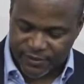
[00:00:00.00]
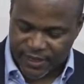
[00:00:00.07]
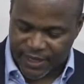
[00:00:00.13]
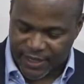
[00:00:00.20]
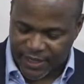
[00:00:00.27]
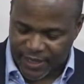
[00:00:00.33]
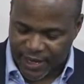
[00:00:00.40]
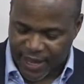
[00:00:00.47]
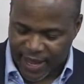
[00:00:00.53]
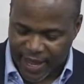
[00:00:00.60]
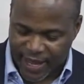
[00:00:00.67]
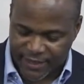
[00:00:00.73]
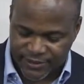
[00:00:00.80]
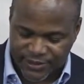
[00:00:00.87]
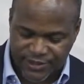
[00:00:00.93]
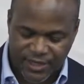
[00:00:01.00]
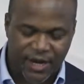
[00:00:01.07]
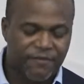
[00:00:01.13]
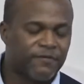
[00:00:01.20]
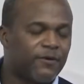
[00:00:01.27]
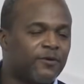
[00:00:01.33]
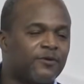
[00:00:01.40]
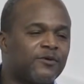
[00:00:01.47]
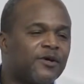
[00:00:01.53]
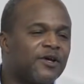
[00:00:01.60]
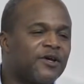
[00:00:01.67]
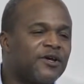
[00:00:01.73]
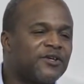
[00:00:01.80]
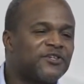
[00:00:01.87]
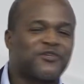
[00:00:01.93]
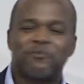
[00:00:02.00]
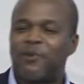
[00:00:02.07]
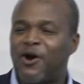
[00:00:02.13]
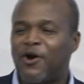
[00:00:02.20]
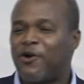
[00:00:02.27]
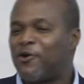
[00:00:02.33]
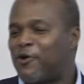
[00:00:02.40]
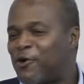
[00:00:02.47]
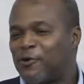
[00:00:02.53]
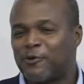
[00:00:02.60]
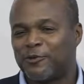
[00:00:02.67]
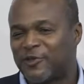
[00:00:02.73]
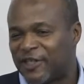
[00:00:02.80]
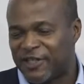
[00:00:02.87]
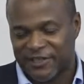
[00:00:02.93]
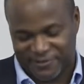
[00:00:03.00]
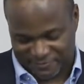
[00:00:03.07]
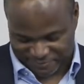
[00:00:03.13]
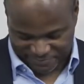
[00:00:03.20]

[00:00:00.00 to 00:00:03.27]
that it had several small holes in it.